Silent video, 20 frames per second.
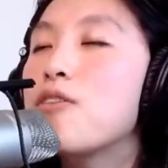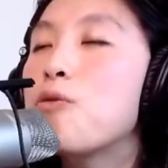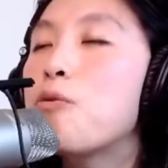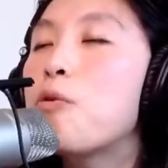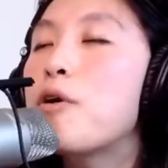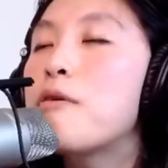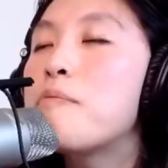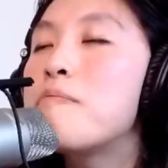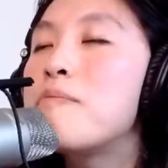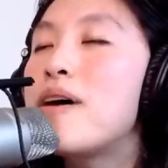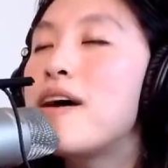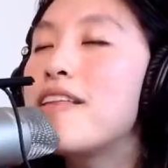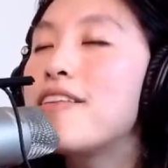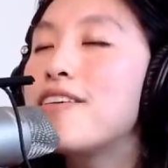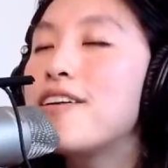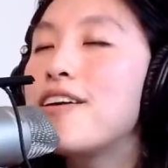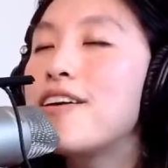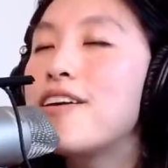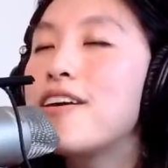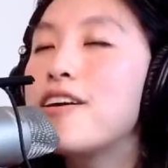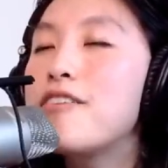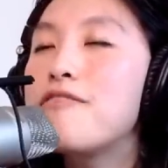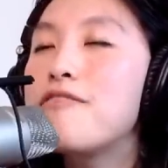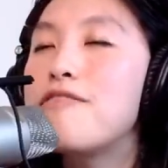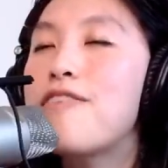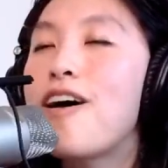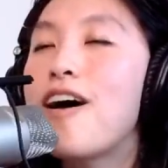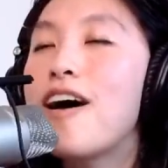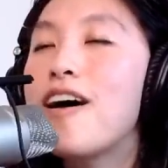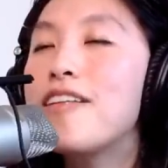where mother and
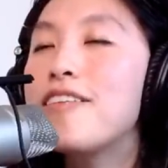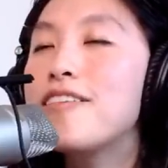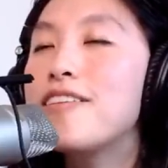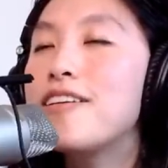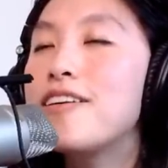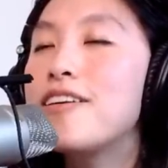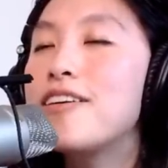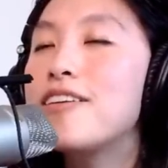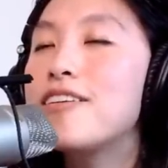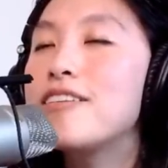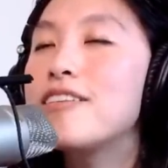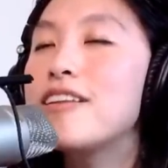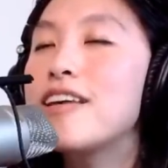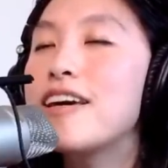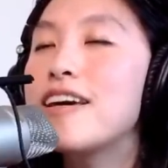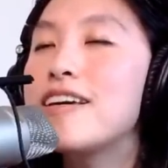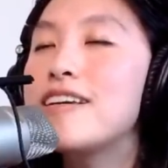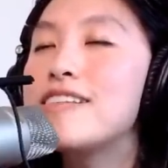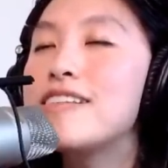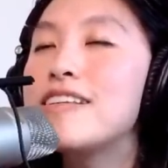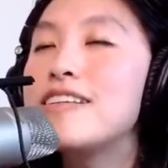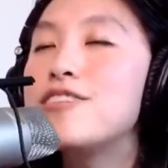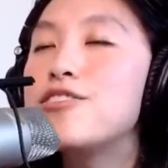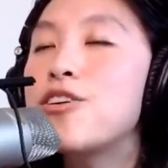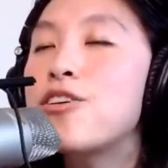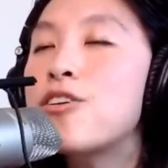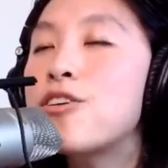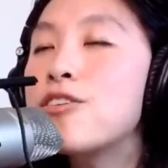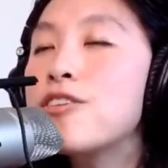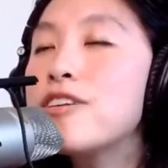father lays
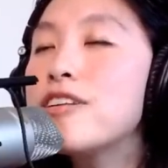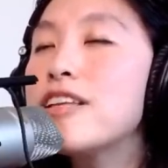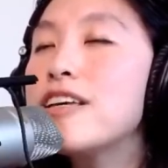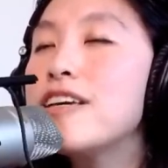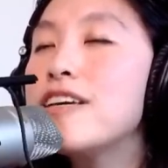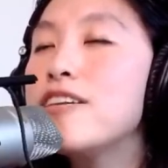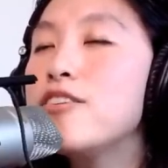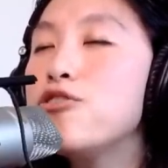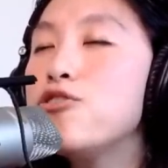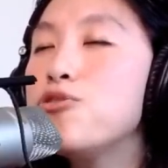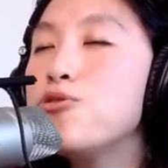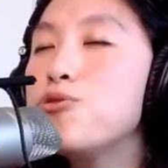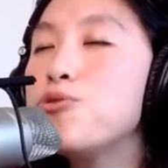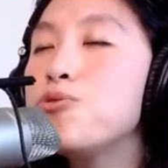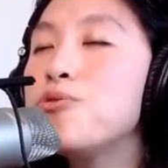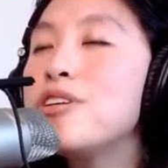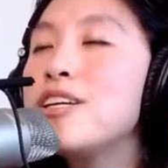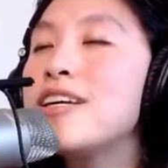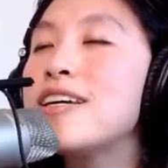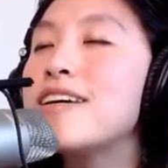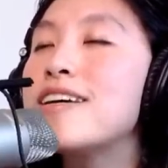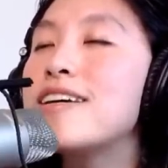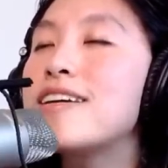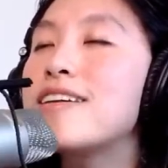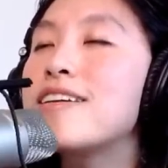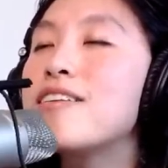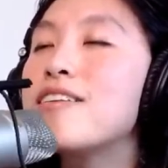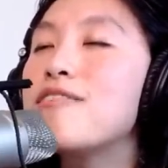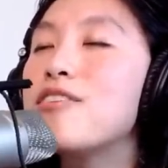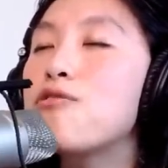eternally in union,
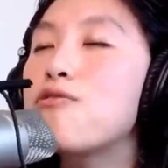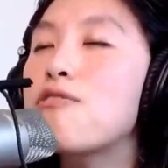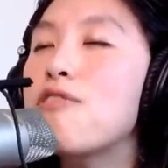giving